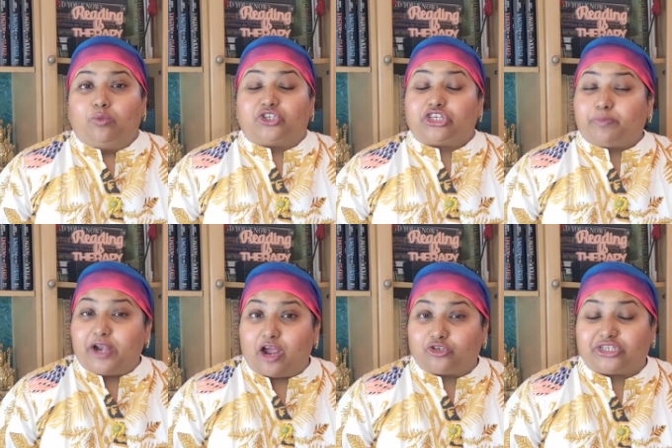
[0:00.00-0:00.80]
which has
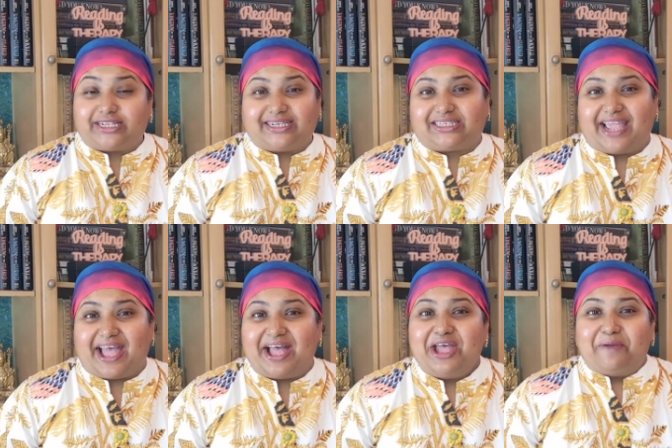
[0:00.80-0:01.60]
been hosted this
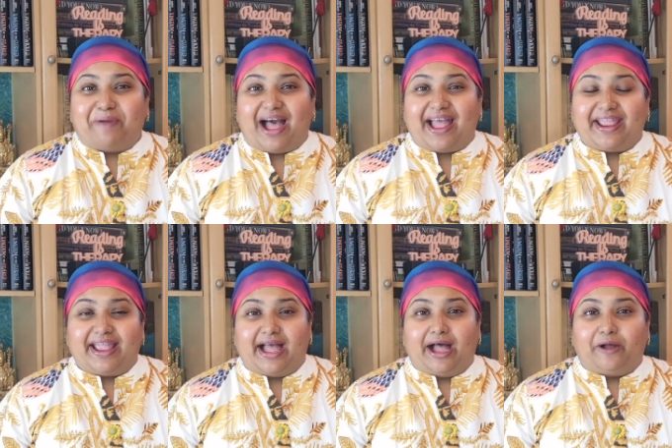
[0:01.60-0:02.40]
year
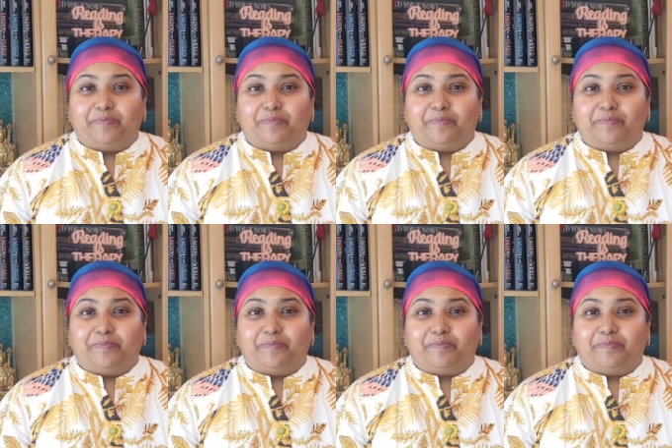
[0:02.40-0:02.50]
by